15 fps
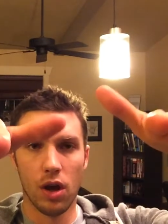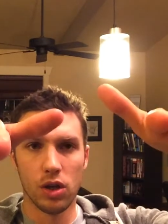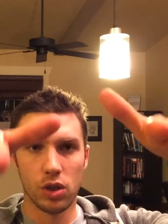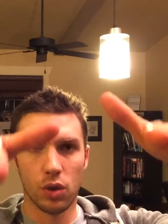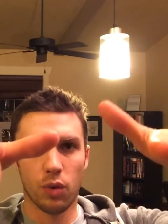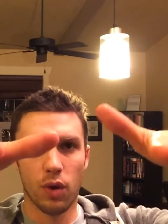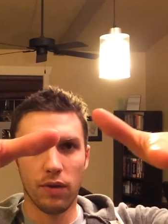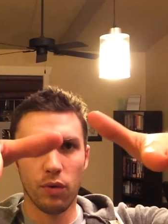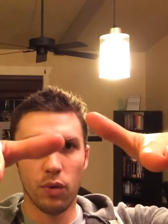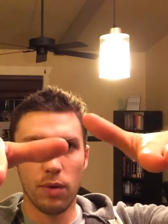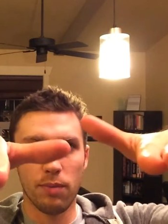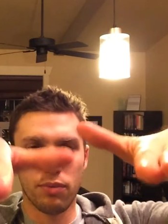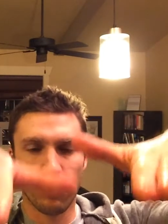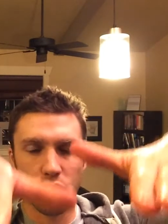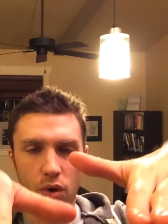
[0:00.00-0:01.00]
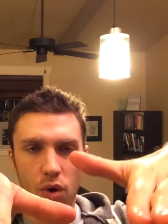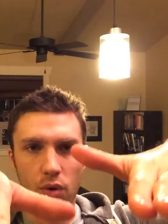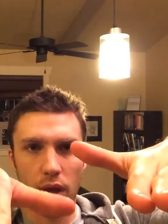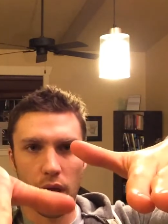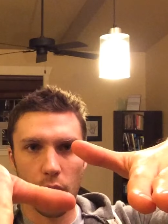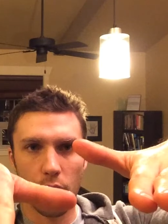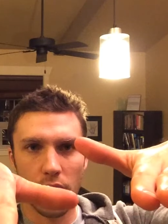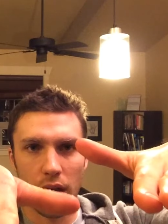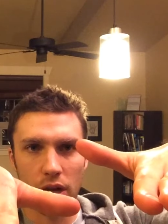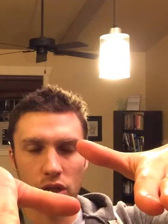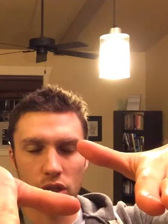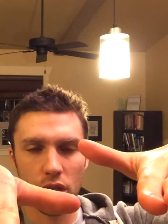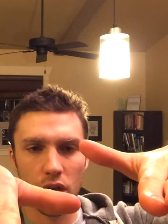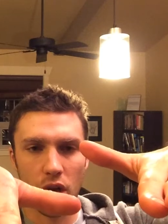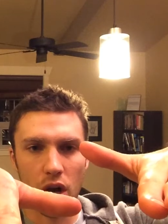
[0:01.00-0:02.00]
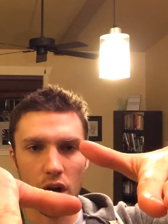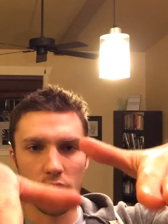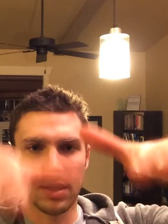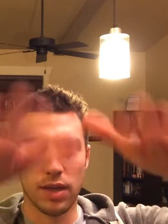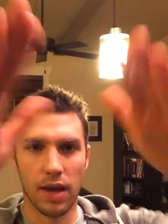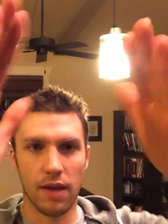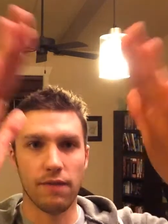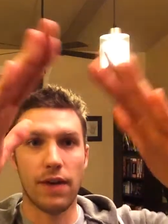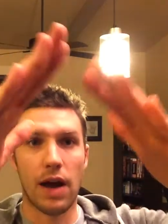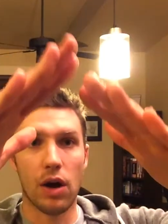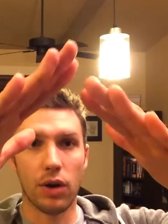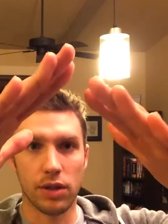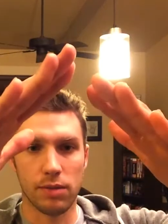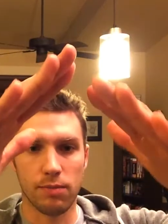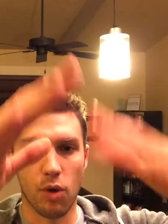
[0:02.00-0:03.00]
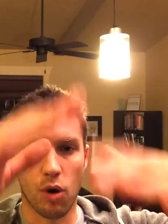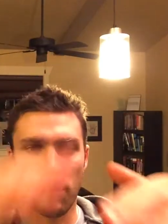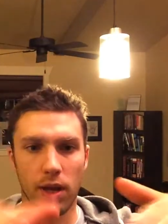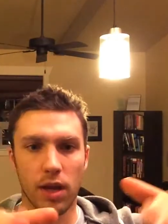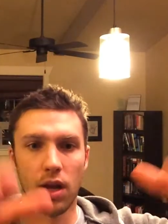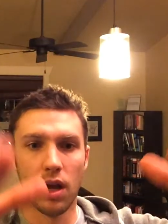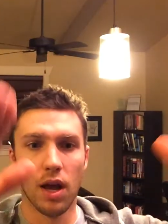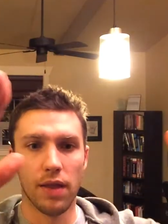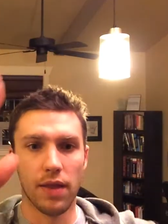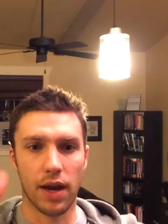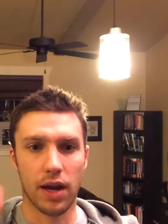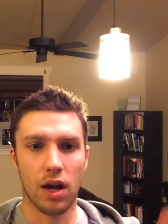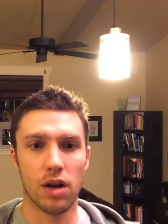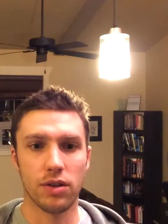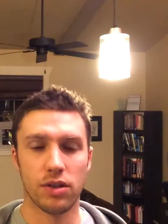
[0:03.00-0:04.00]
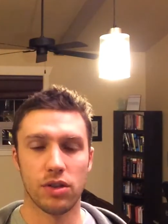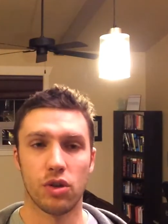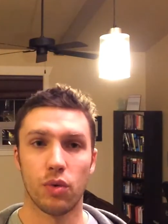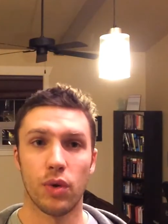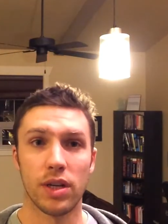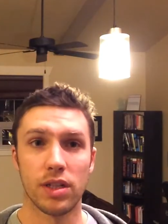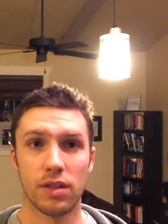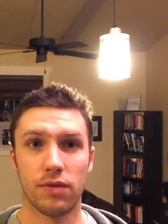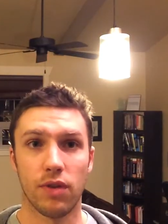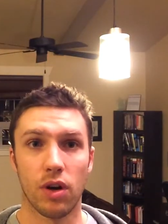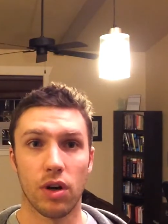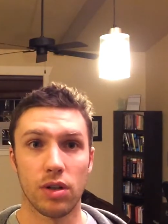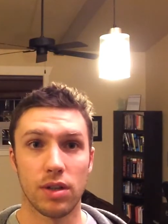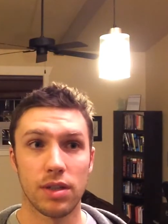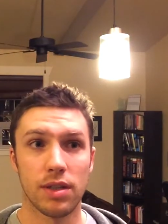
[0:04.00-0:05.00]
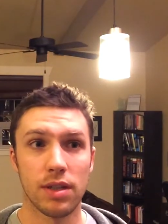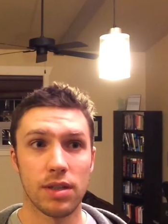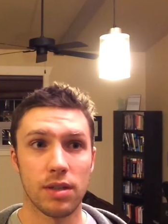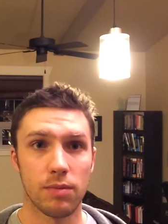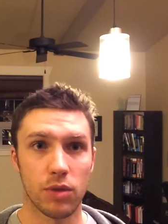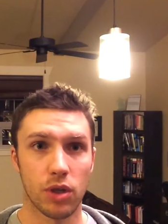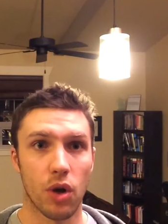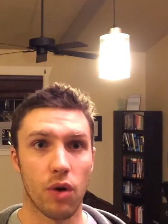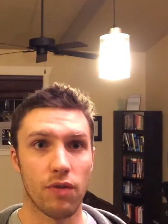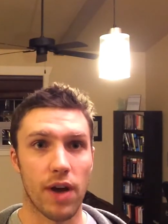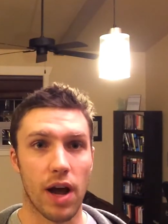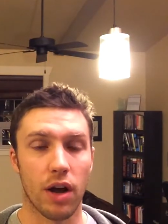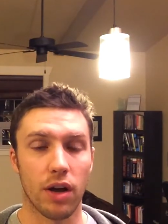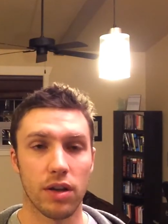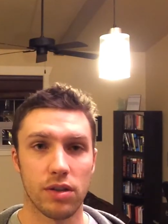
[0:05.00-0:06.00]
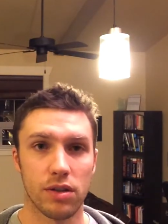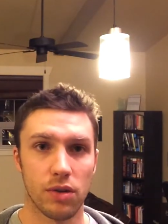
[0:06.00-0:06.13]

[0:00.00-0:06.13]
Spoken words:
So whenever we pronate, we actually cause a valgus moment that causes the rest of our system to go valgus.